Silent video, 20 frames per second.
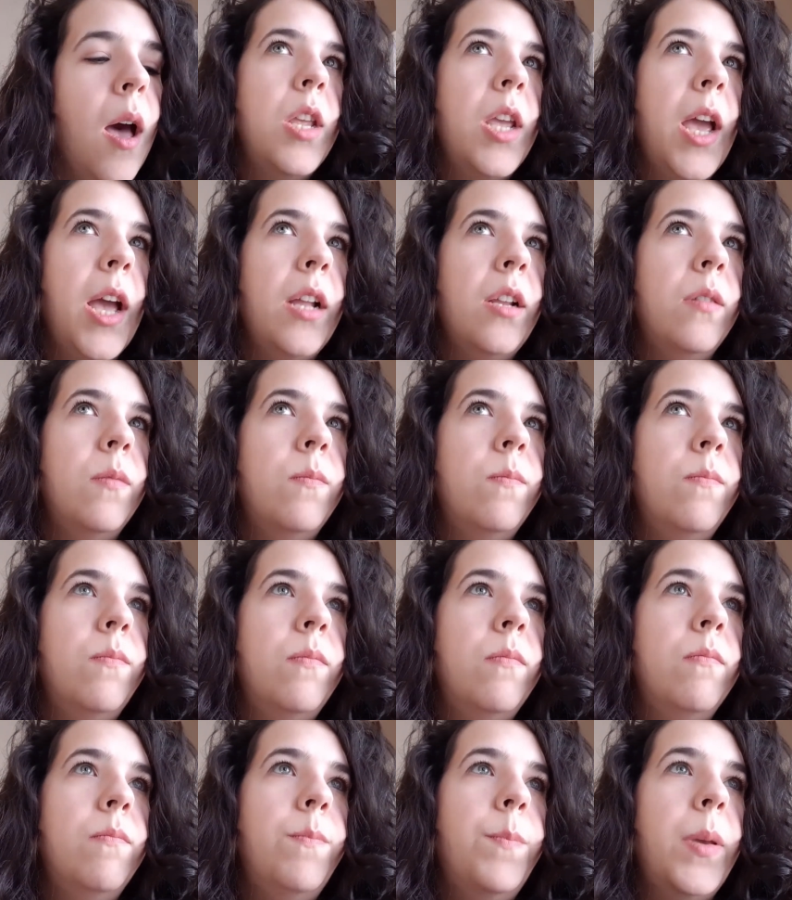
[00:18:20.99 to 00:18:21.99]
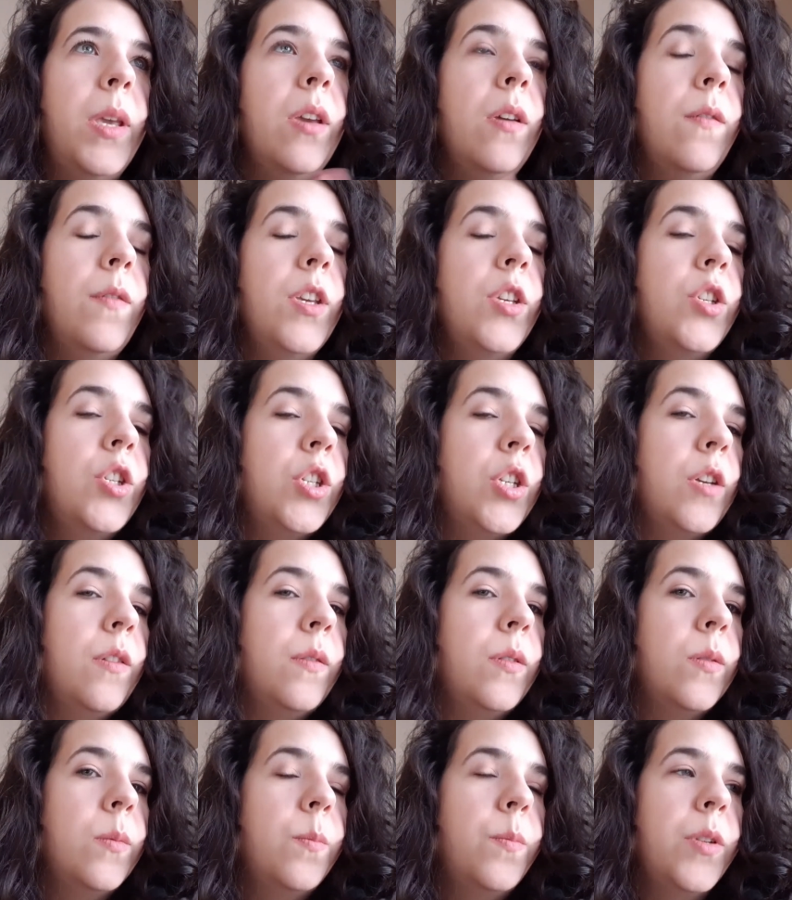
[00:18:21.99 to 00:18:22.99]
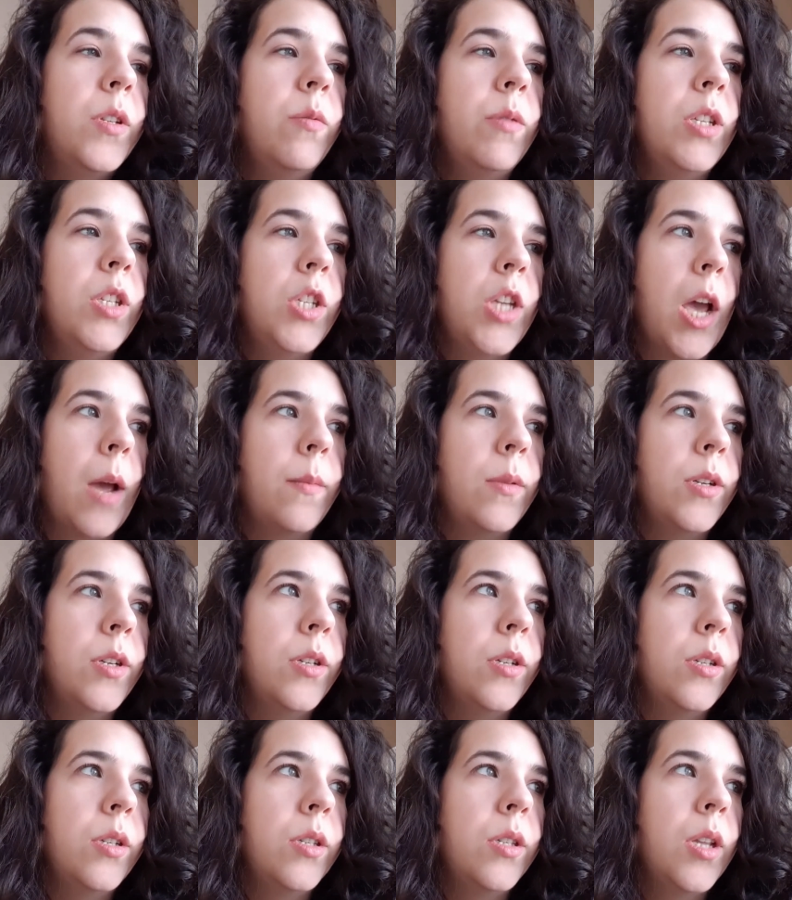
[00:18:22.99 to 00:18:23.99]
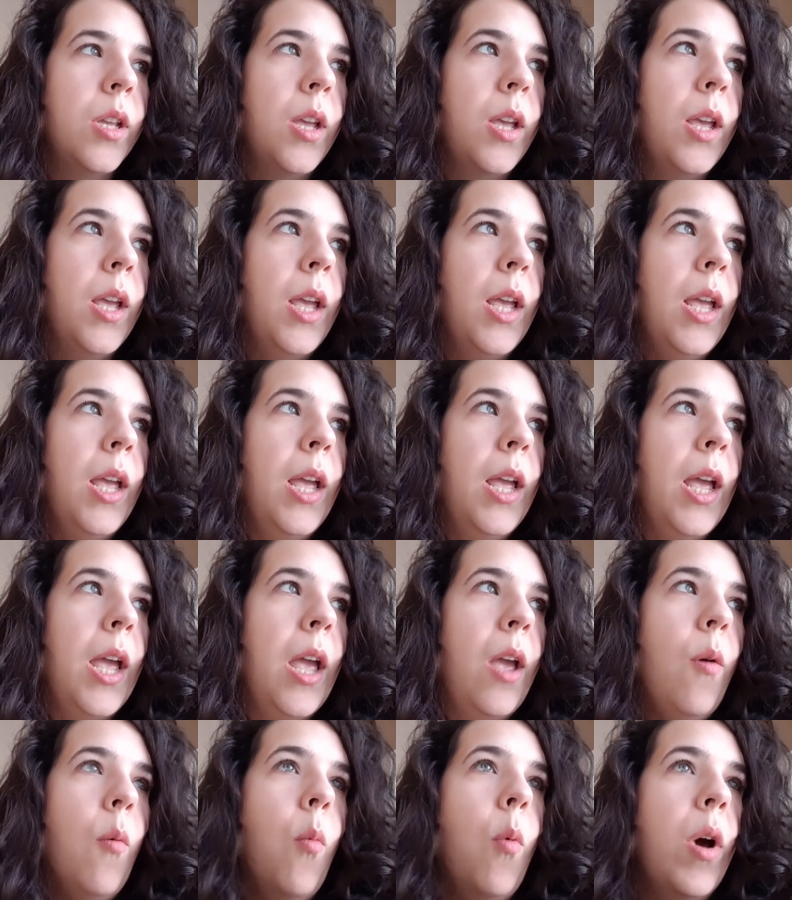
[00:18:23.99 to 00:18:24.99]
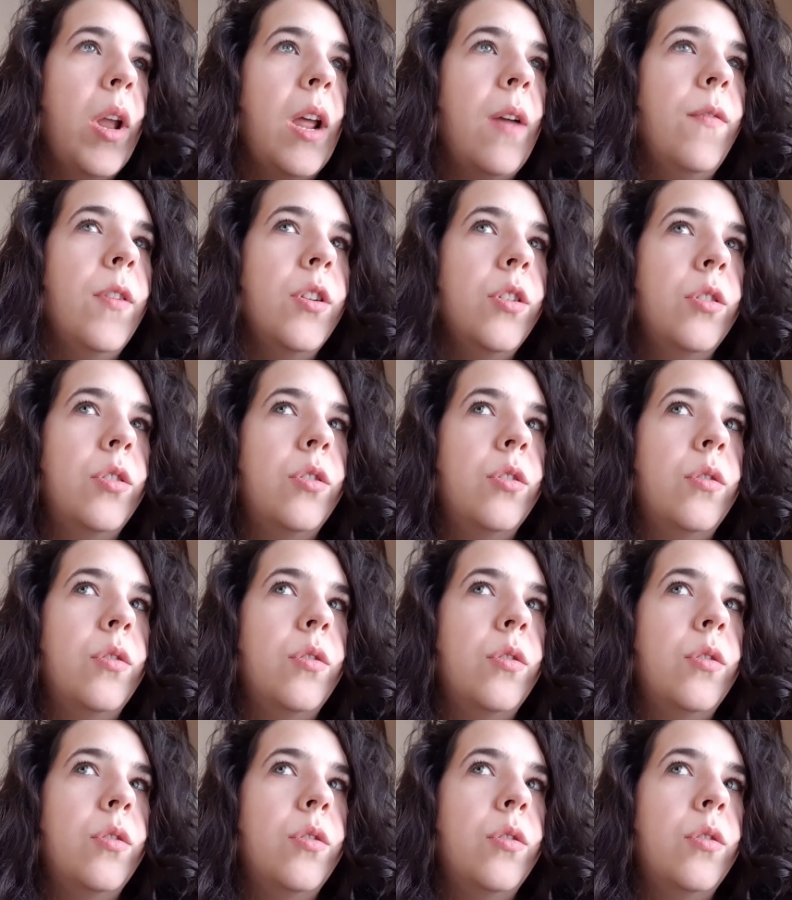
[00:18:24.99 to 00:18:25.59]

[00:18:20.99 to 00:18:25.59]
It had POV shifts between chapters, and whatever